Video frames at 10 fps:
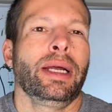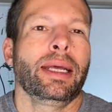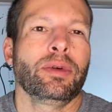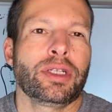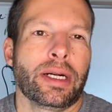
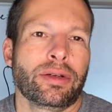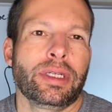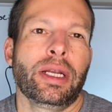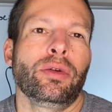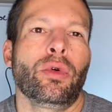name is Dr.
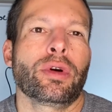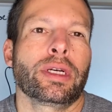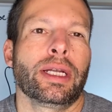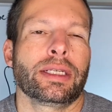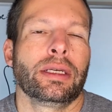Dr
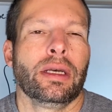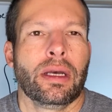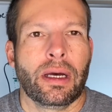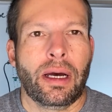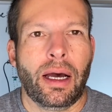Orcutt.
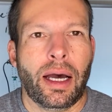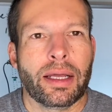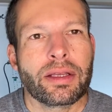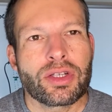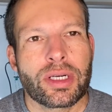
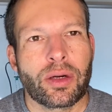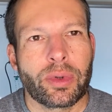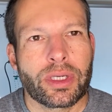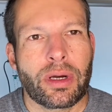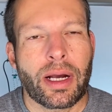In this channel,
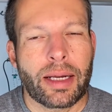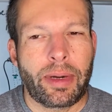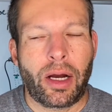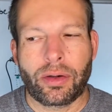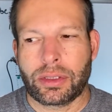we talk
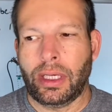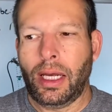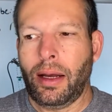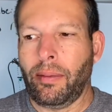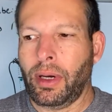about
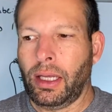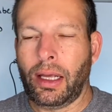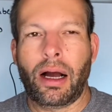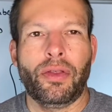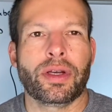
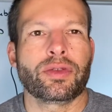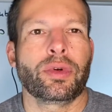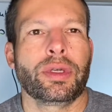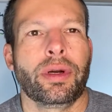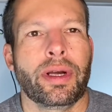all things
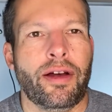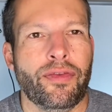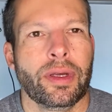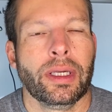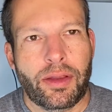rotator
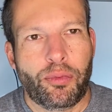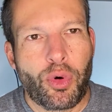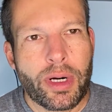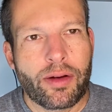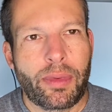cuff. The
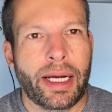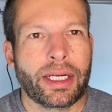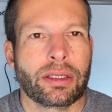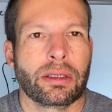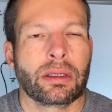point of
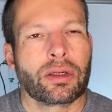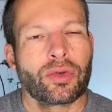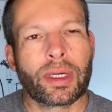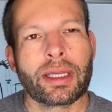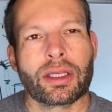my
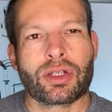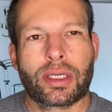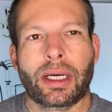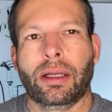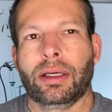creating this
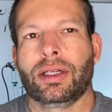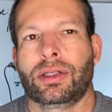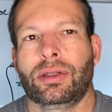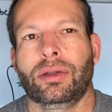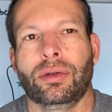channel is
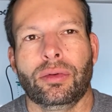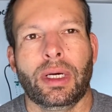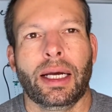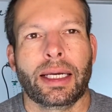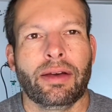
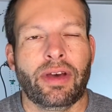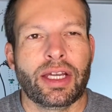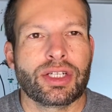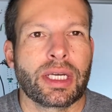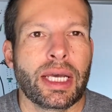to give
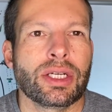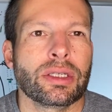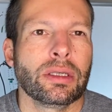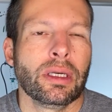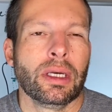
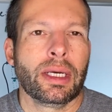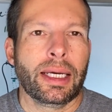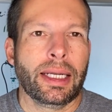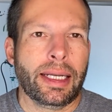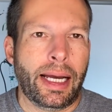education
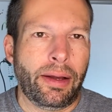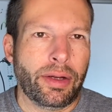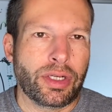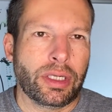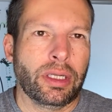and
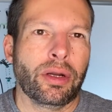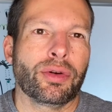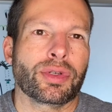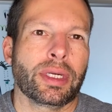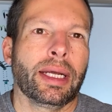knowledge and
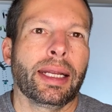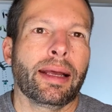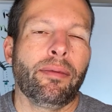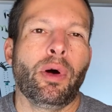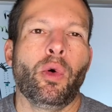understanding
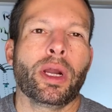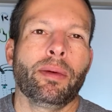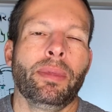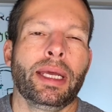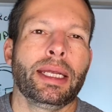about what it
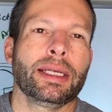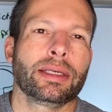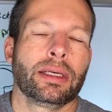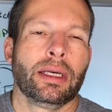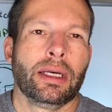
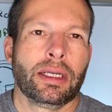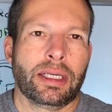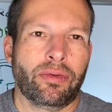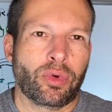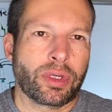means to
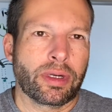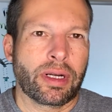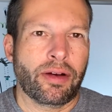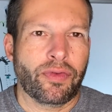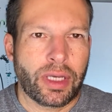have a rotator
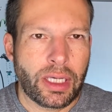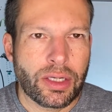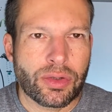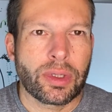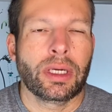cuff
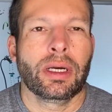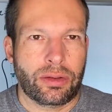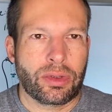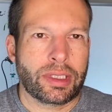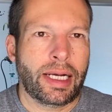injury.
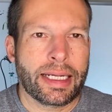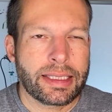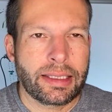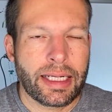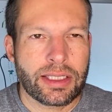There's lots
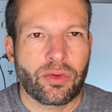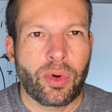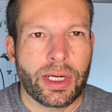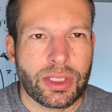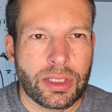and lots of
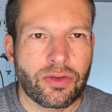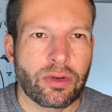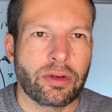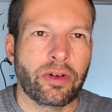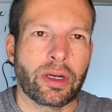questions
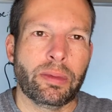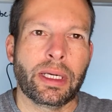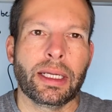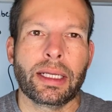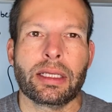from the very
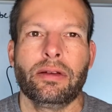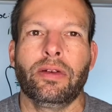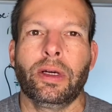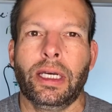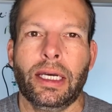beginning to the
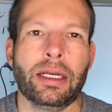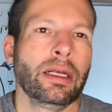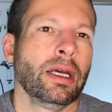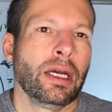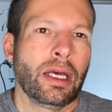very
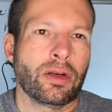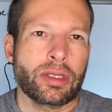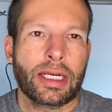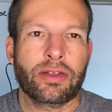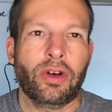end. There's
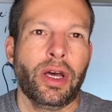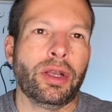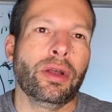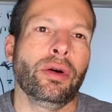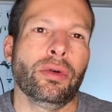lots of
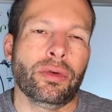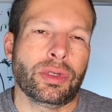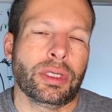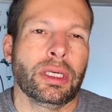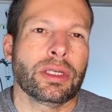
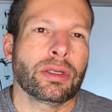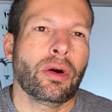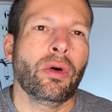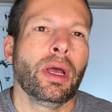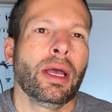unknowns, and
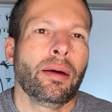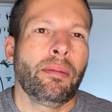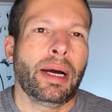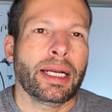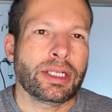so
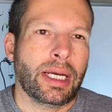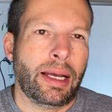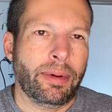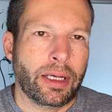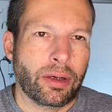my
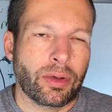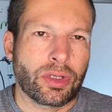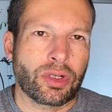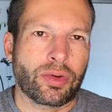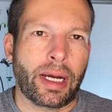job here is
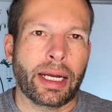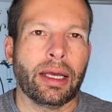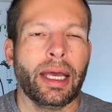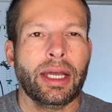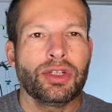to try
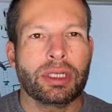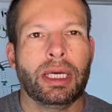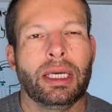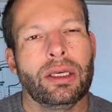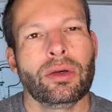to
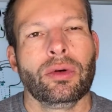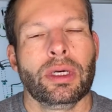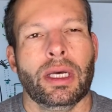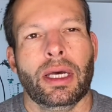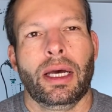educate you,
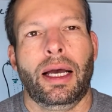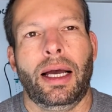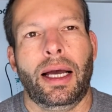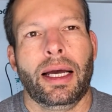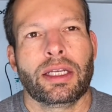
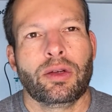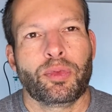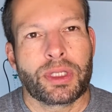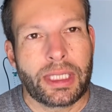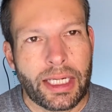to
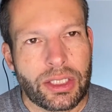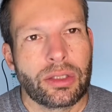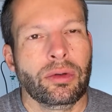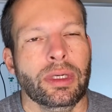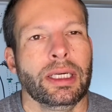protect
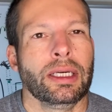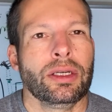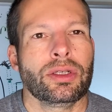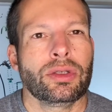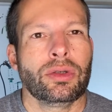you,
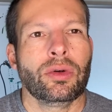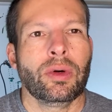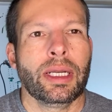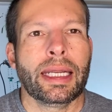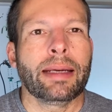and
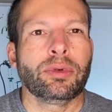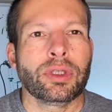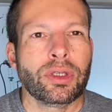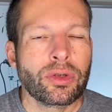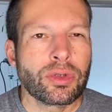to enable
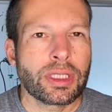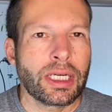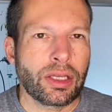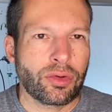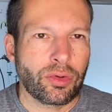you to
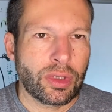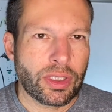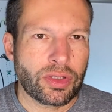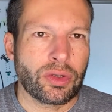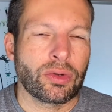get through this